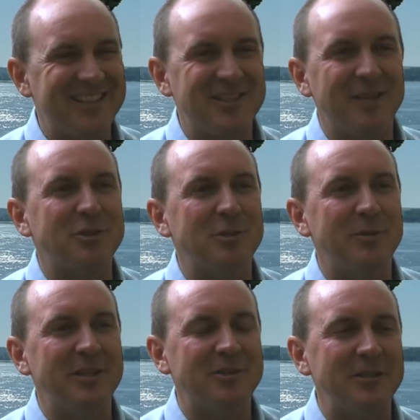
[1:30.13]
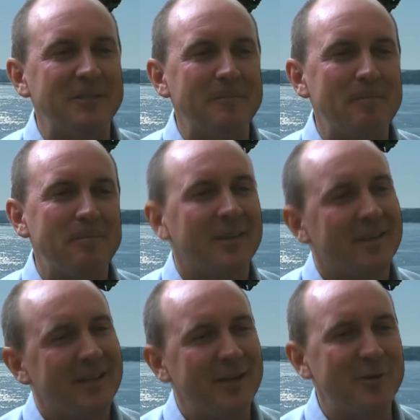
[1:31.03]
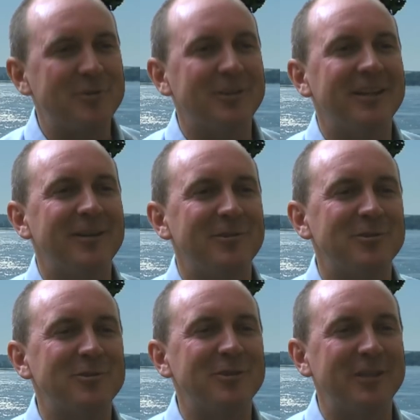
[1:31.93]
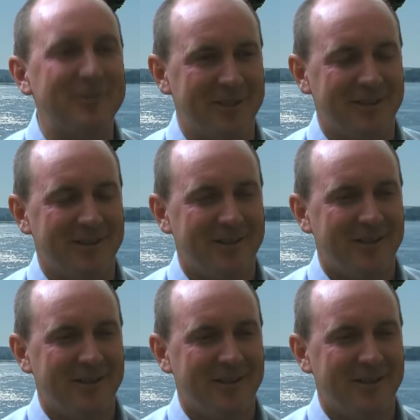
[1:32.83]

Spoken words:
sounds too easy. Here's the secret.